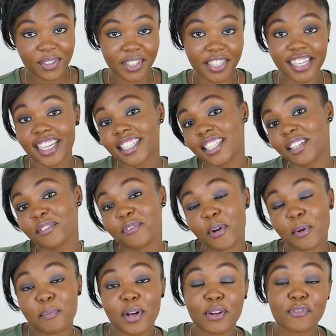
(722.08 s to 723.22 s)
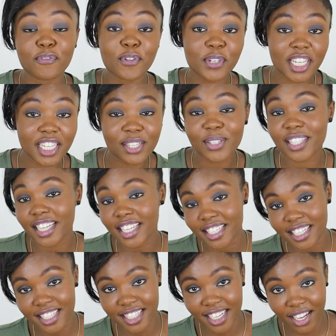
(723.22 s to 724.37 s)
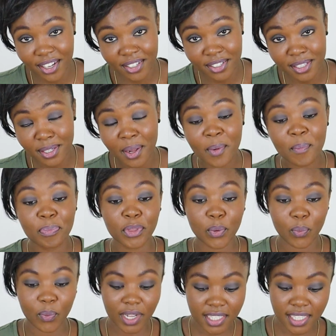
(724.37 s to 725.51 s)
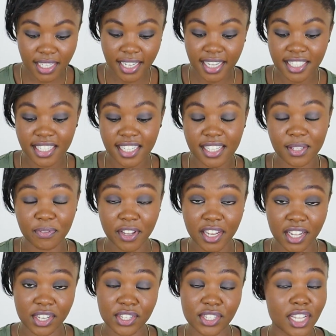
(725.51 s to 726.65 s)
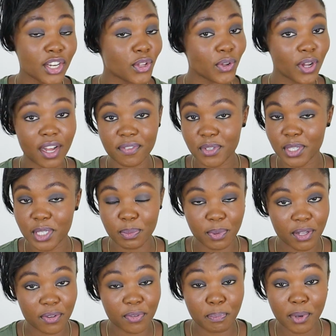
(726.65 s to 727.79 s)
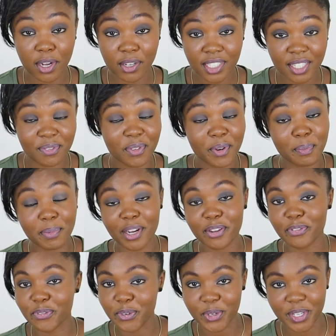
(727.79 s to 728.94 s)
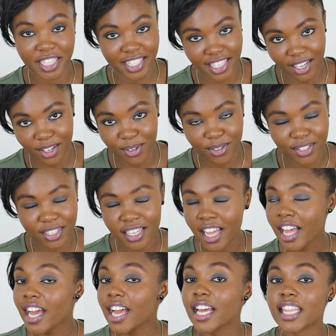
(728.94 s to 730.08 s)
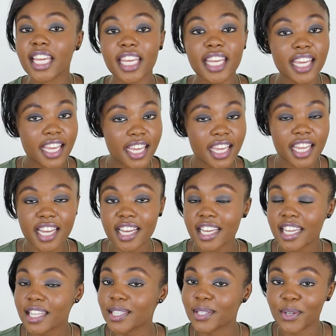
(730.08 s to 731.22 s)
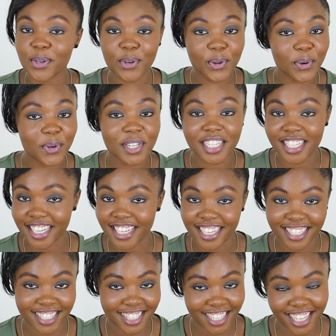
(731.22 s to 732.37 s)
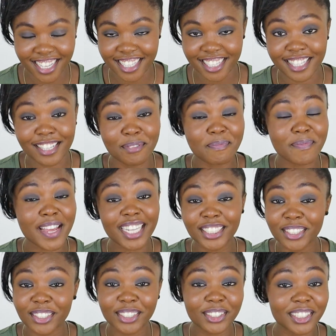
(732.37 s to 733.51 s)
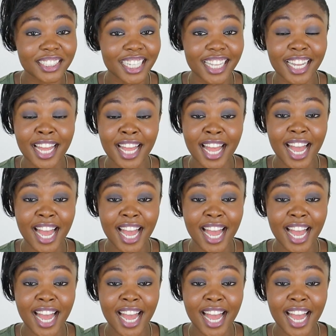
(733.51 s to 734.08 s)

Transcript: to a lecture for about 40 to 60 seconds. Once the lecture is finished, then you have to speak about it for about 40 seconds. The key here is your note-taking skills. So make sure to take